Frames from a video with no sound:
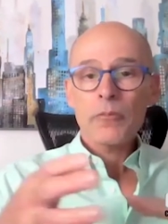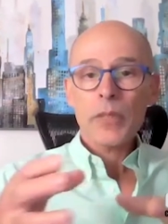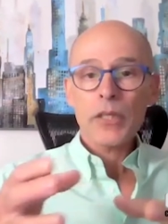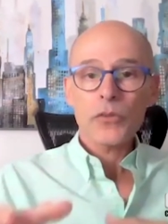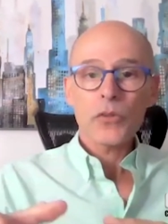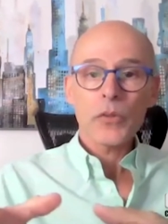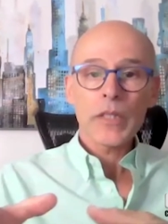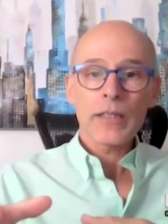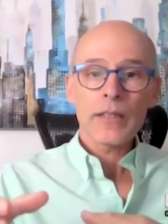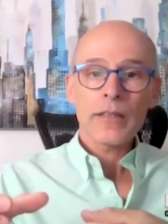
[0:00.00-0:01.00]
but
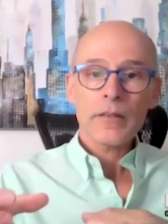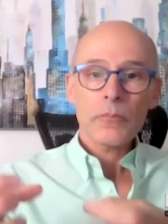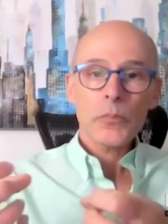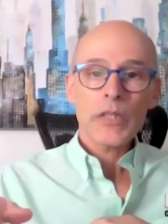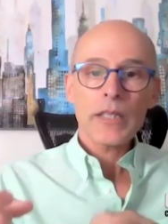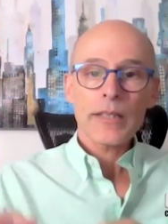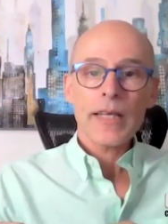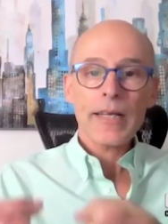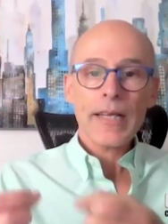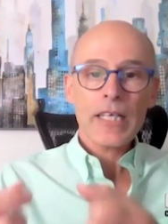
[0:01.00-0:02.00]
putting
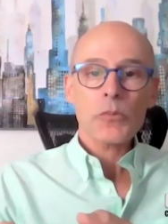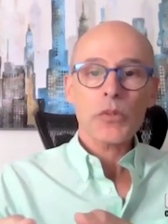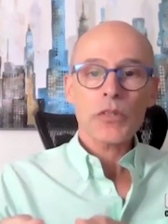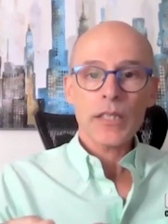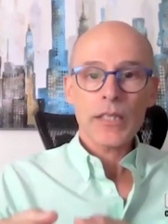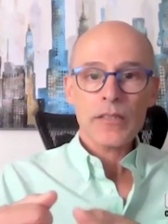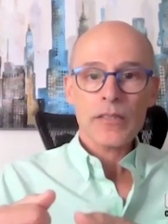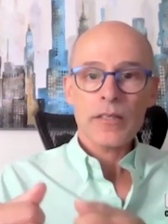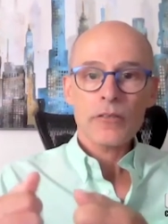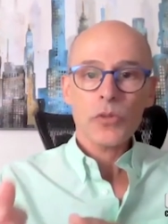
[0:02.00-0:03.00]
that
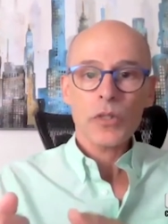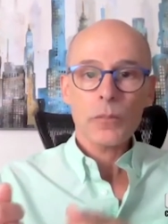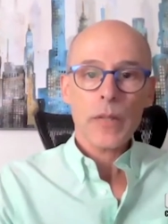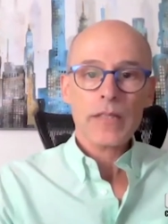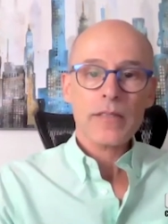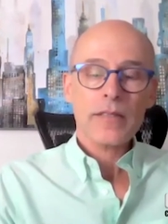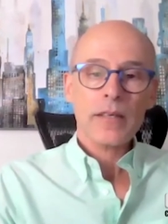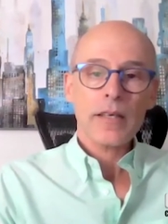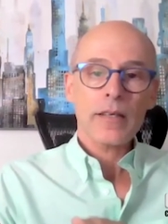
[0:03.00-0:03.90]
expertise to the best